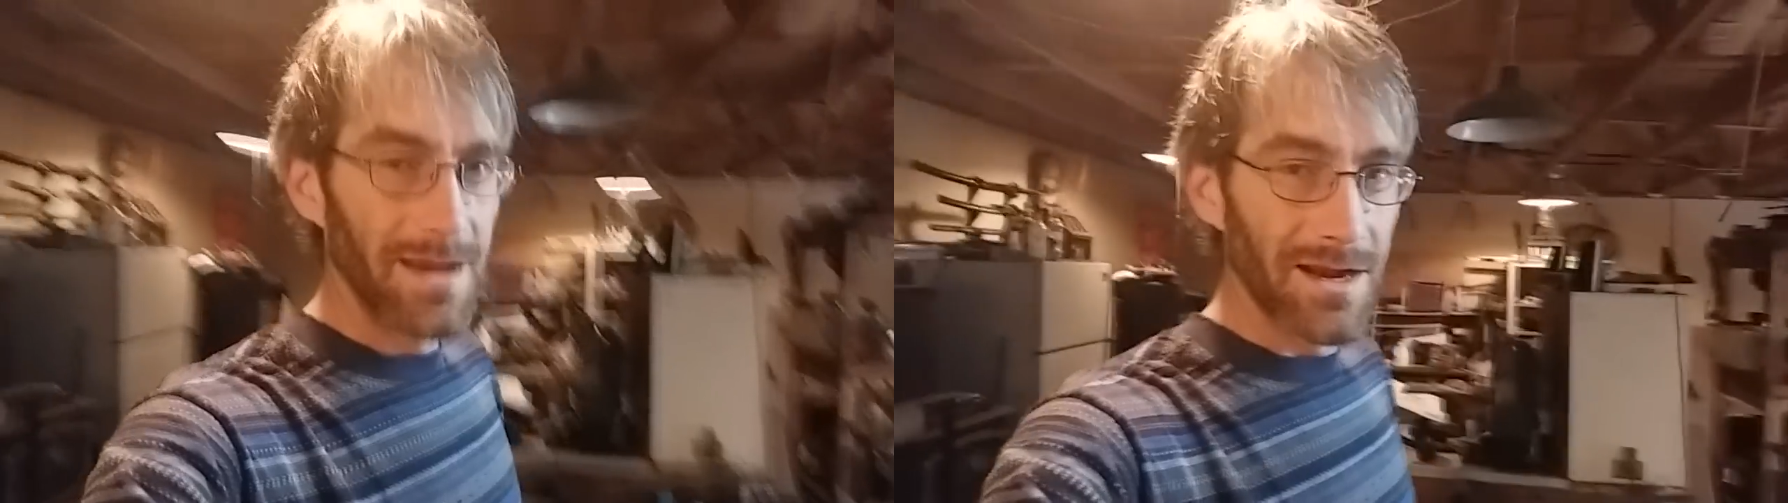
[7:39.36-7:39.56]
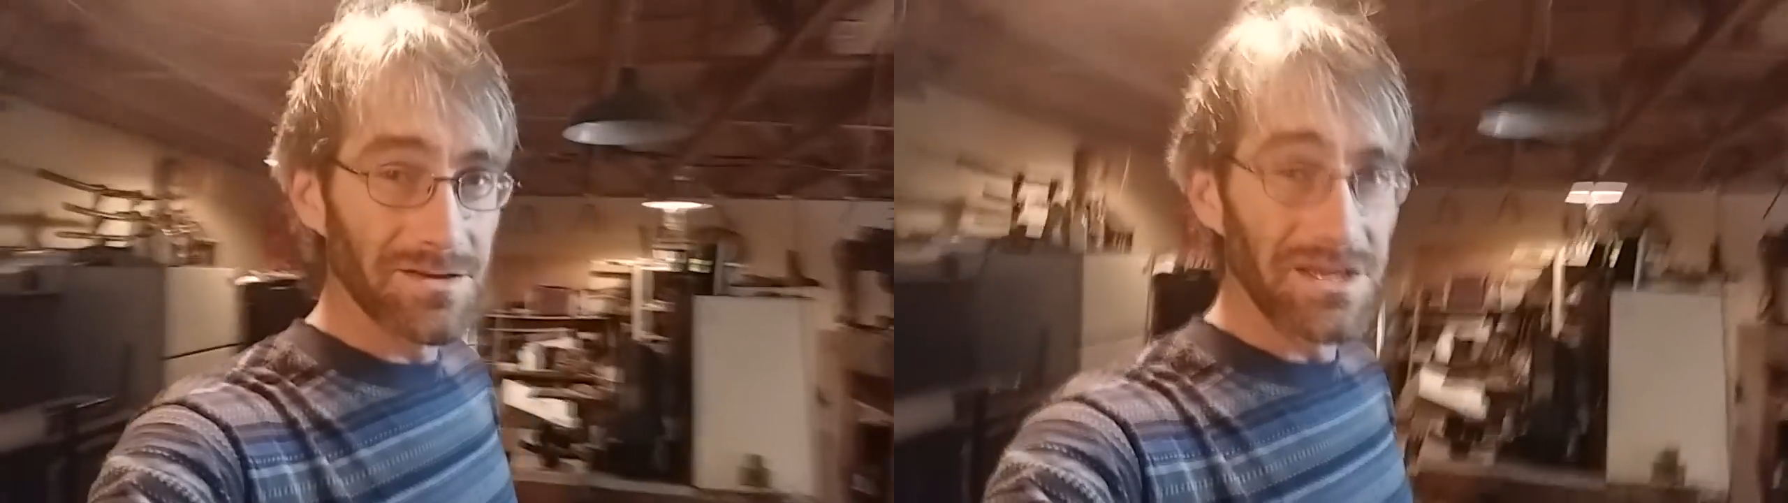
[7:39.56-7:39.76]

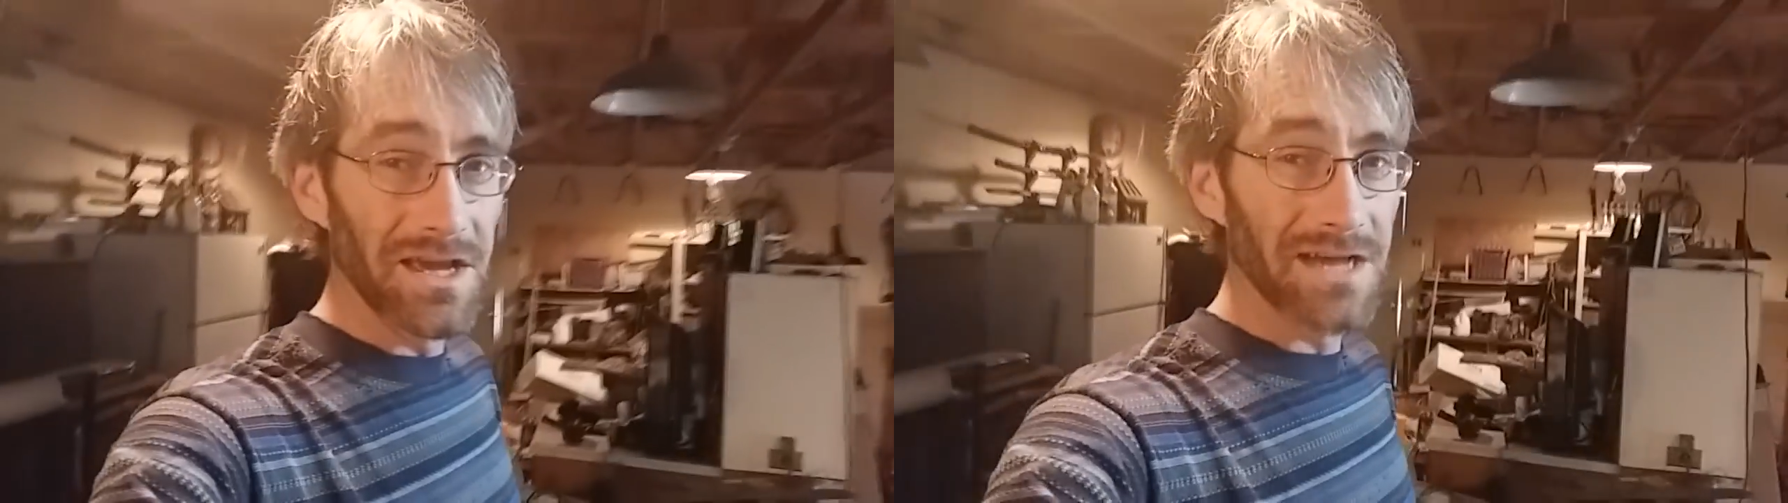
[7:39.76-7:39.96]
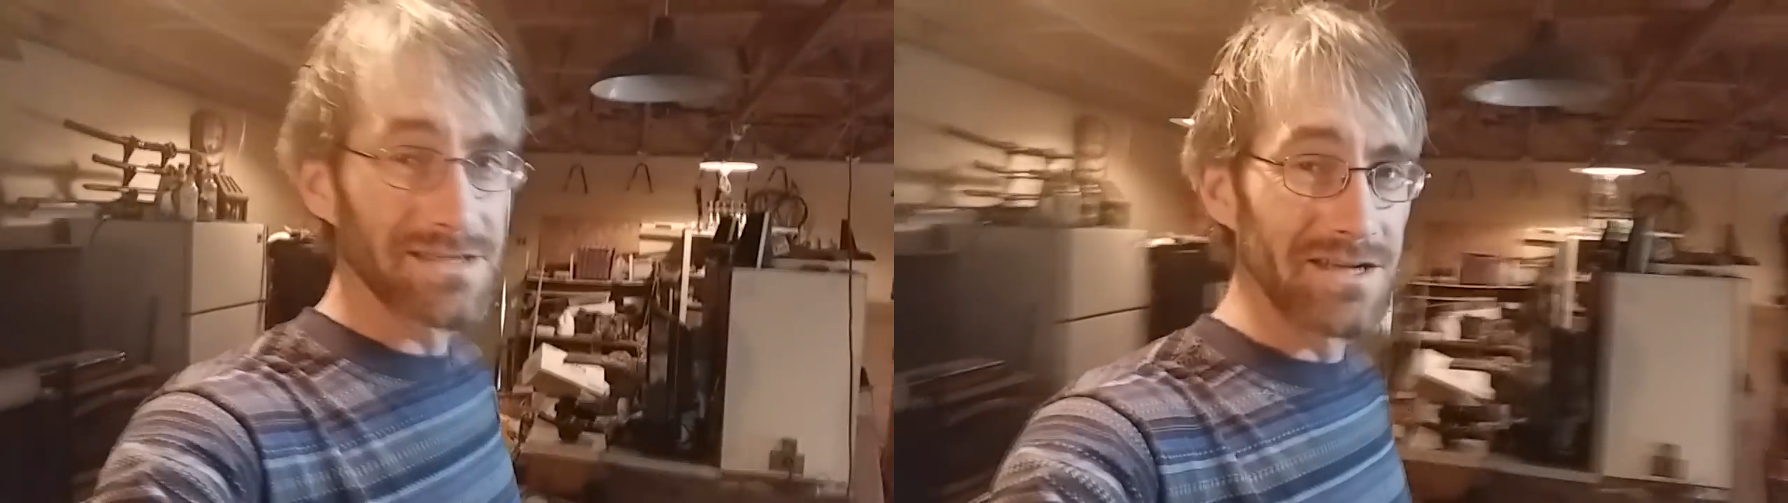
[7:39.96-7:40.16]
And I'll see you
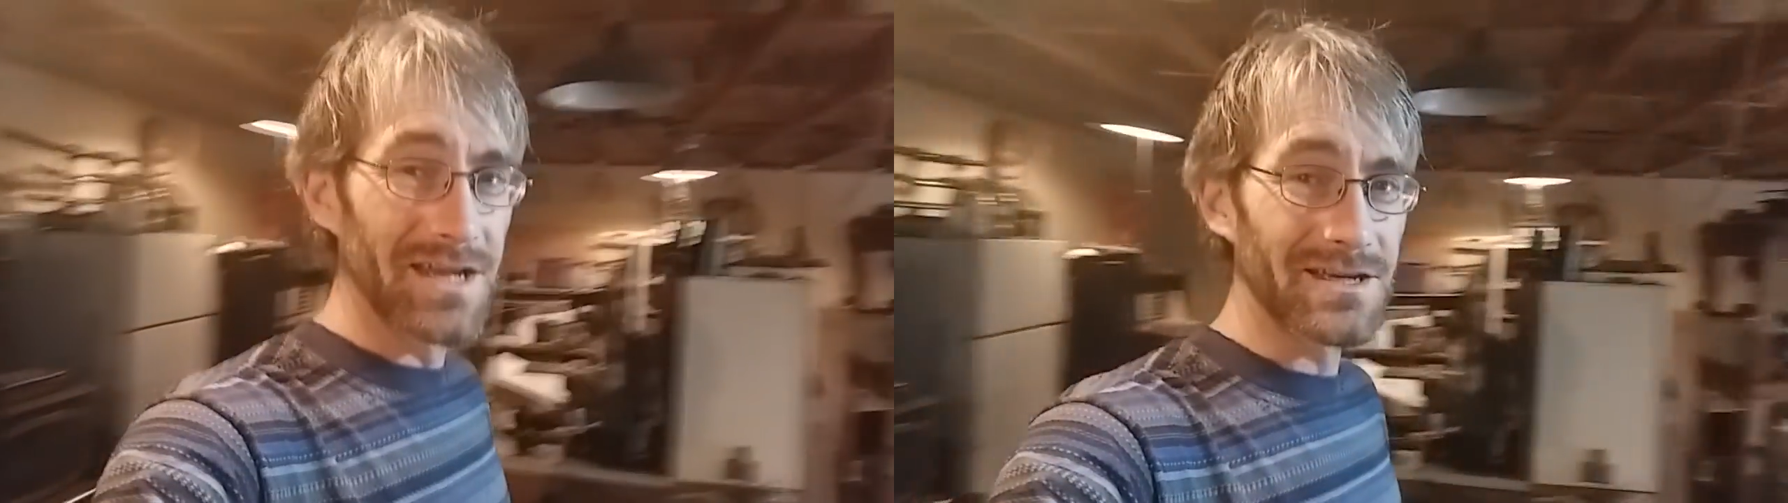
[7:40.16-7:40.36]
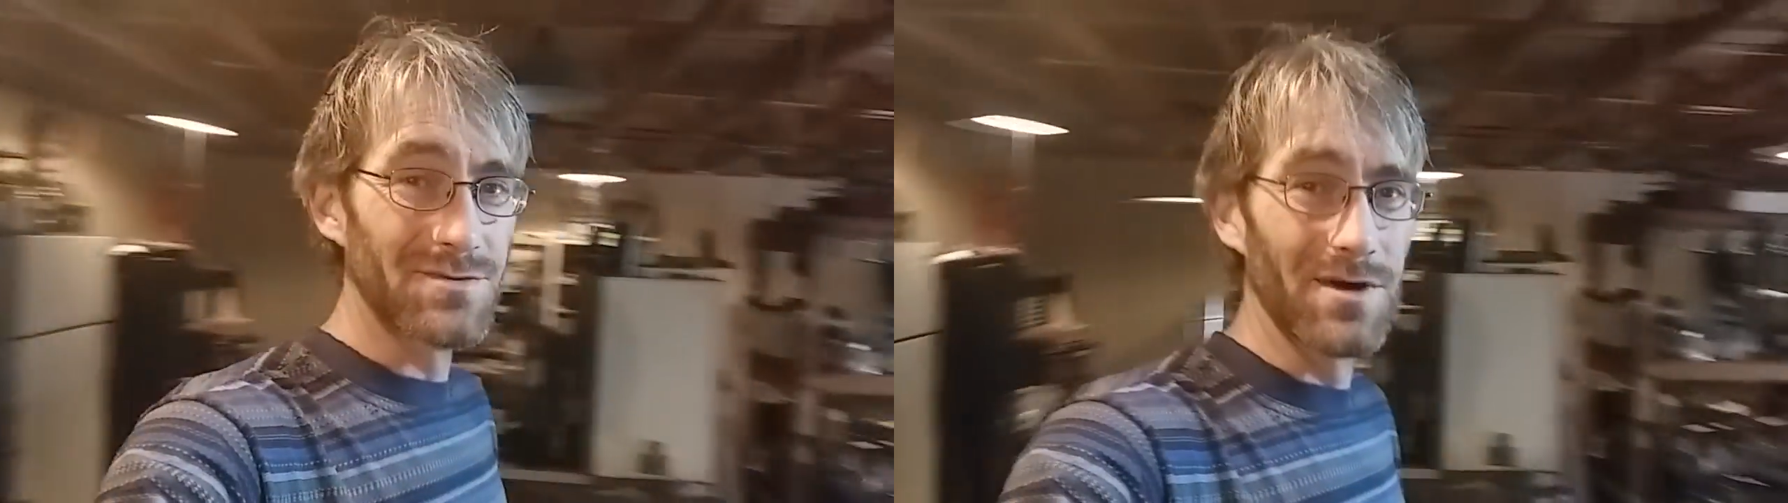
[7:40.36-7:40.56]
guys in the
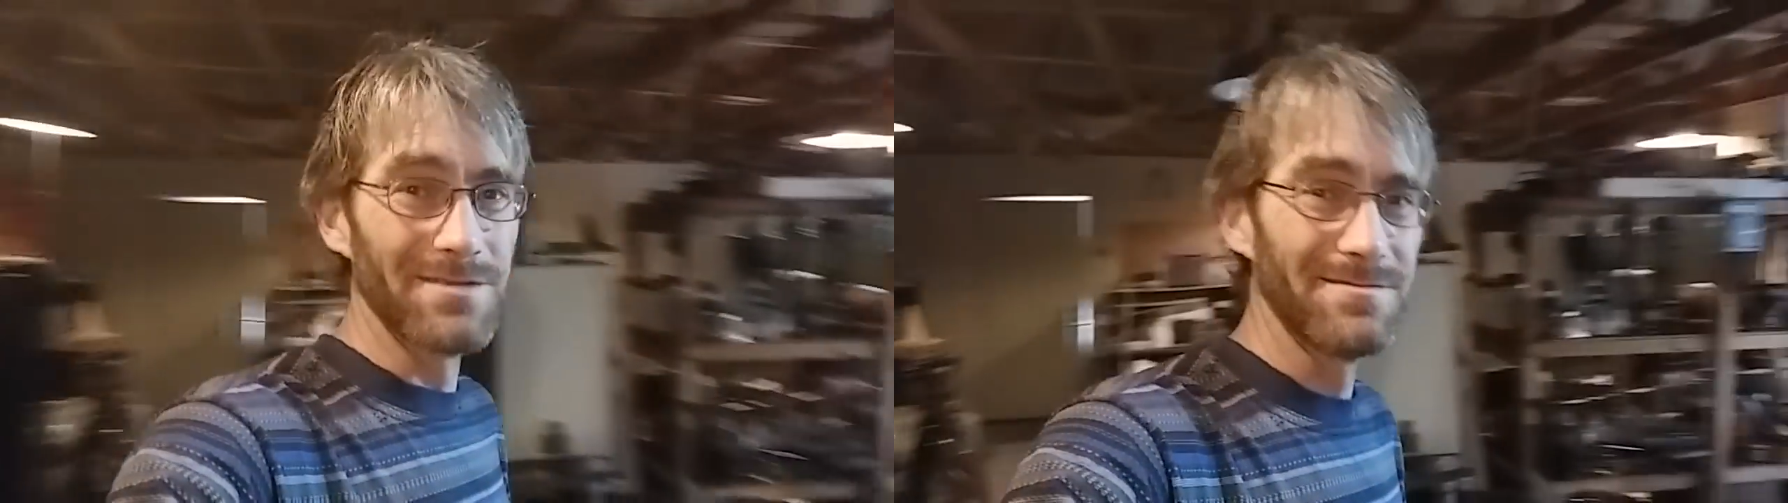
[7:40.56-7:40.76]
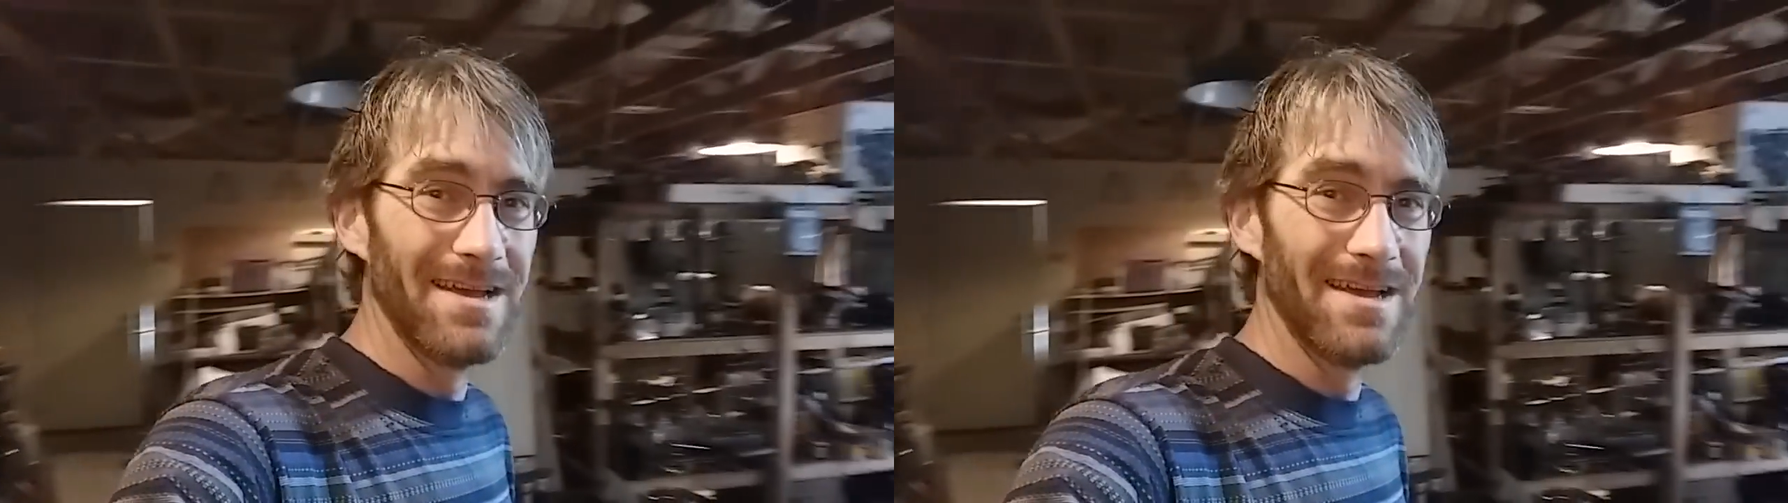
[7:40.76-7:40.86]
next one.